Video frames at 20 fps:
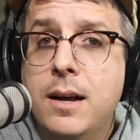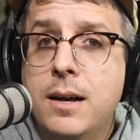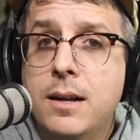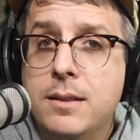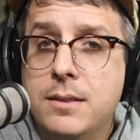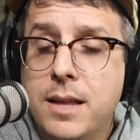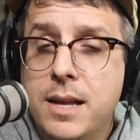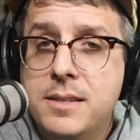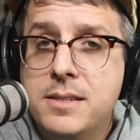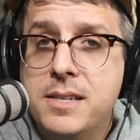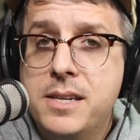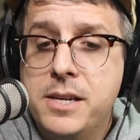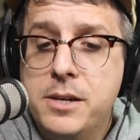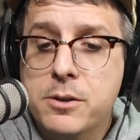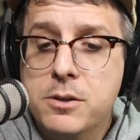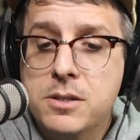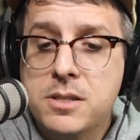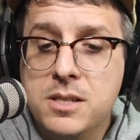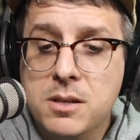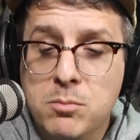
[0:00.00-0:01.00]
Let's
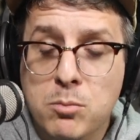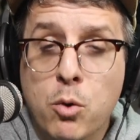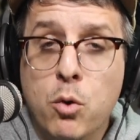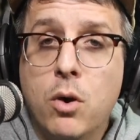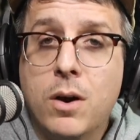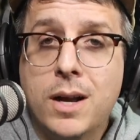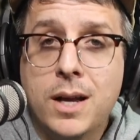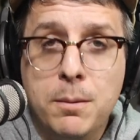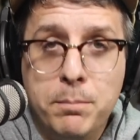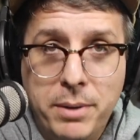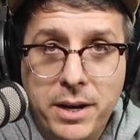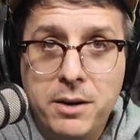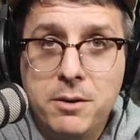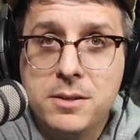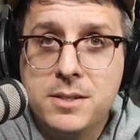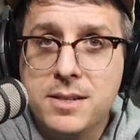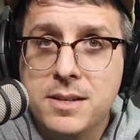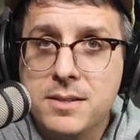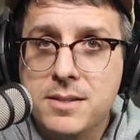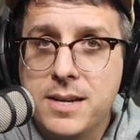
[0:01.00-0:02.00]
hear some more
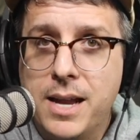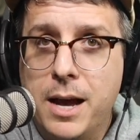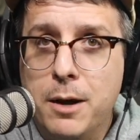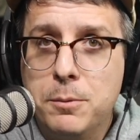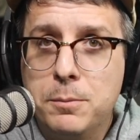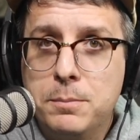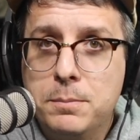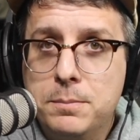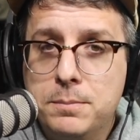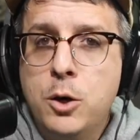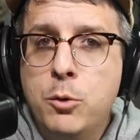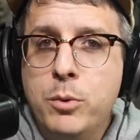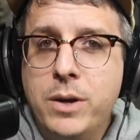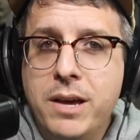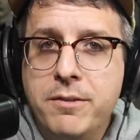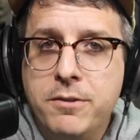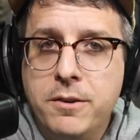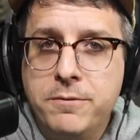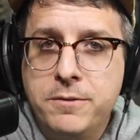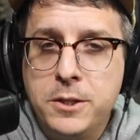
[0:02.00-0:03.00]
comparisons now. We
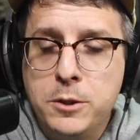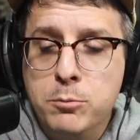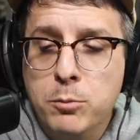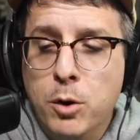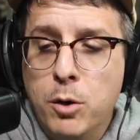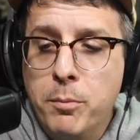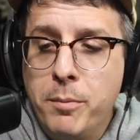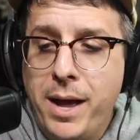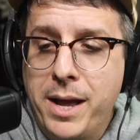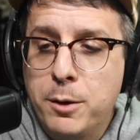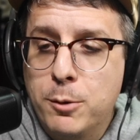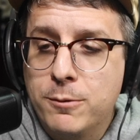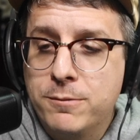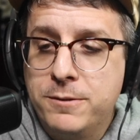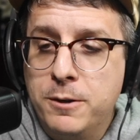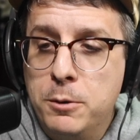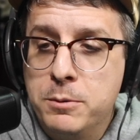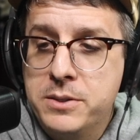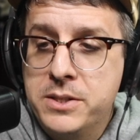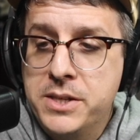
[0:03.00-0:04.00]
have a few more
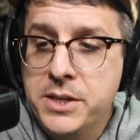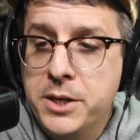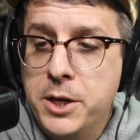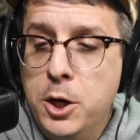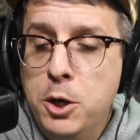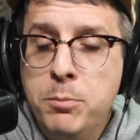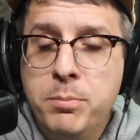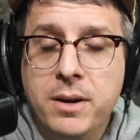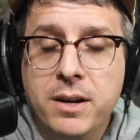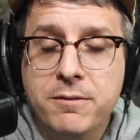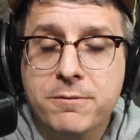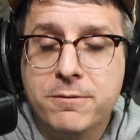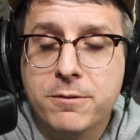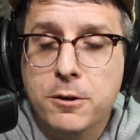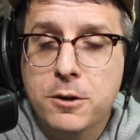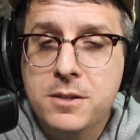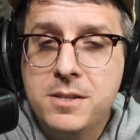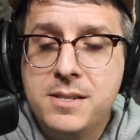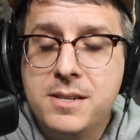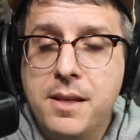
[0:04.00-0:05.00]
microphones to go, but
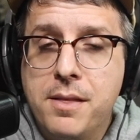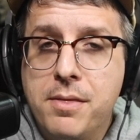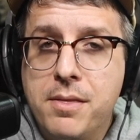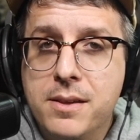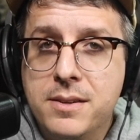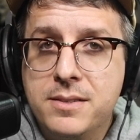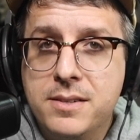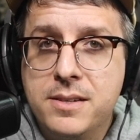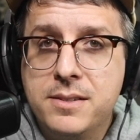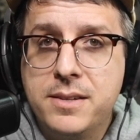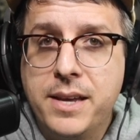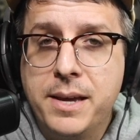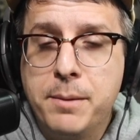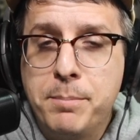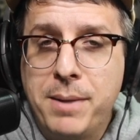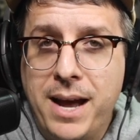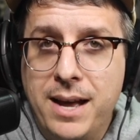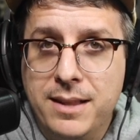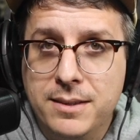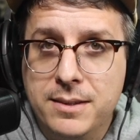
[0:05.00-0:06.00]
first, this is a
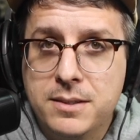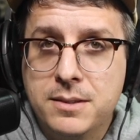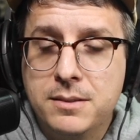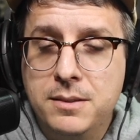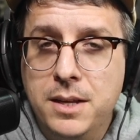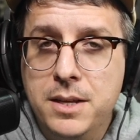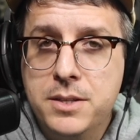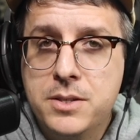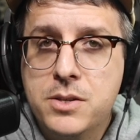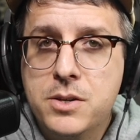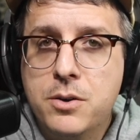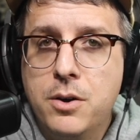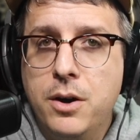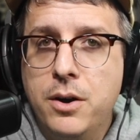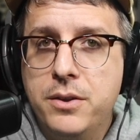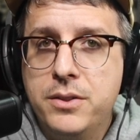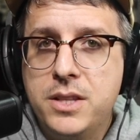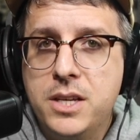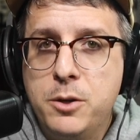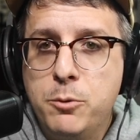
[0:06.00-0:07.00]
palate cleanser
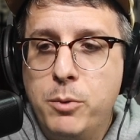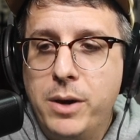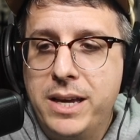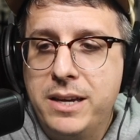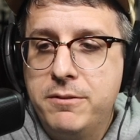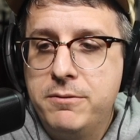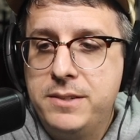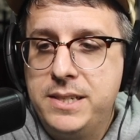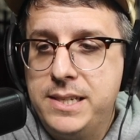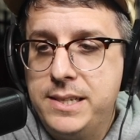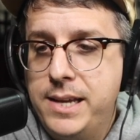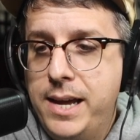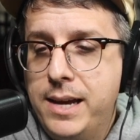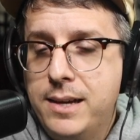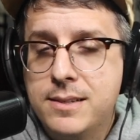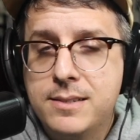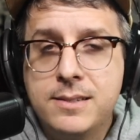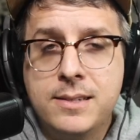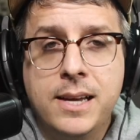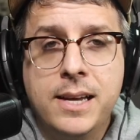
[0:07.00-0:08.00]
on the Wave
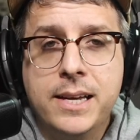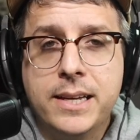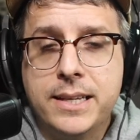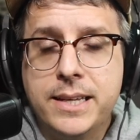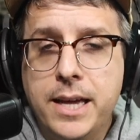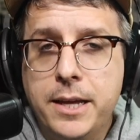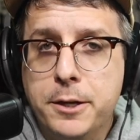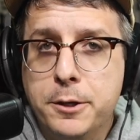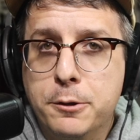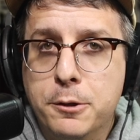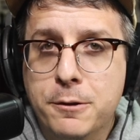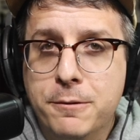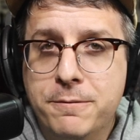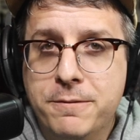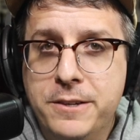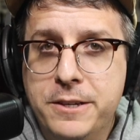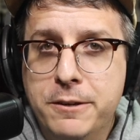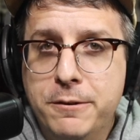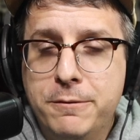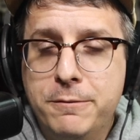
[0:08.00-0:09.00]
DX. Get a good
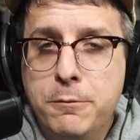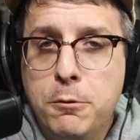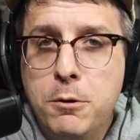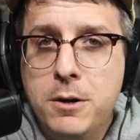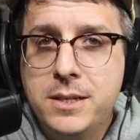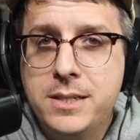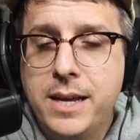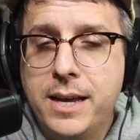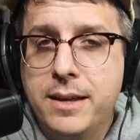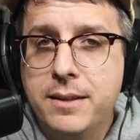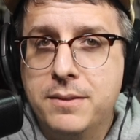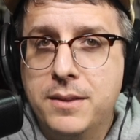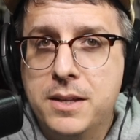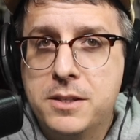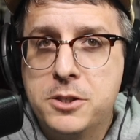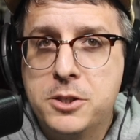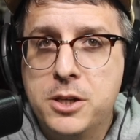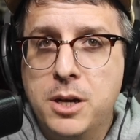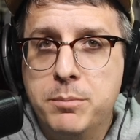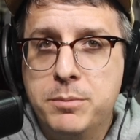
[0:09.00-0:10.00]
feel for it, and
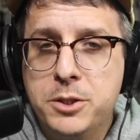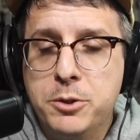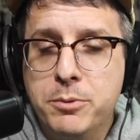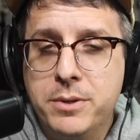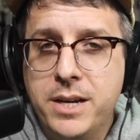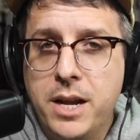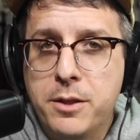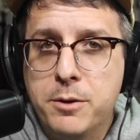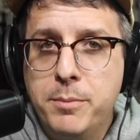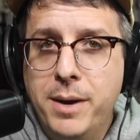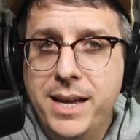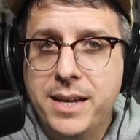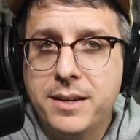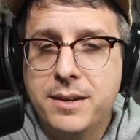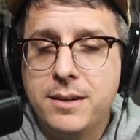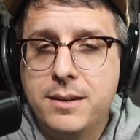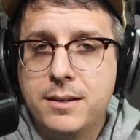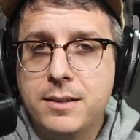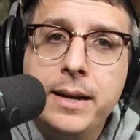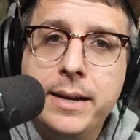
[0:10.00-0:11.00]
let's jump to another
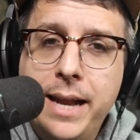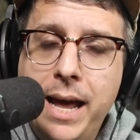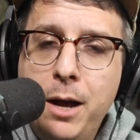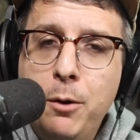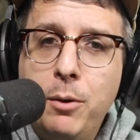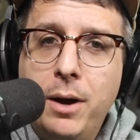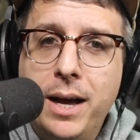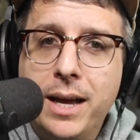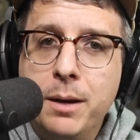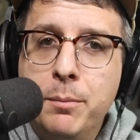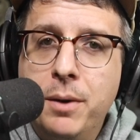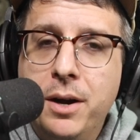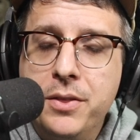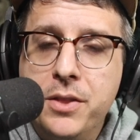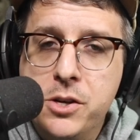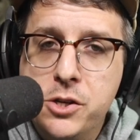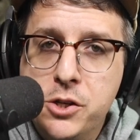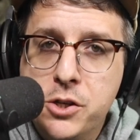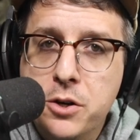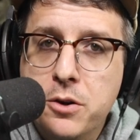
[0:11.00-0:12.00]
mic. Now I am on
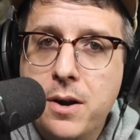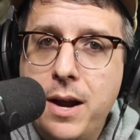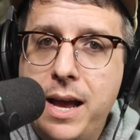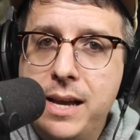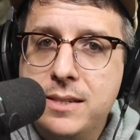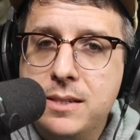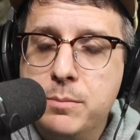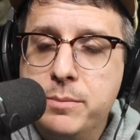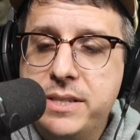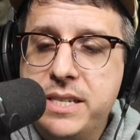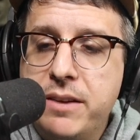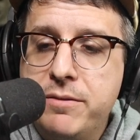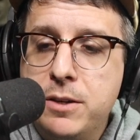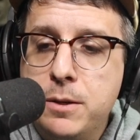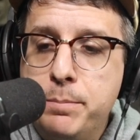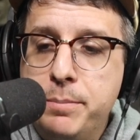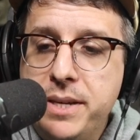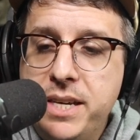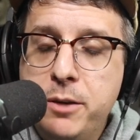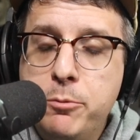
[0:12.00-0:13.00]
the Shure
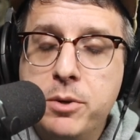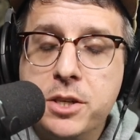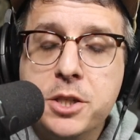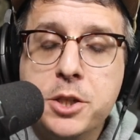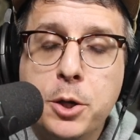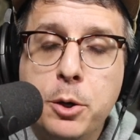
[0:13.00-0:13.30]
SM7B, which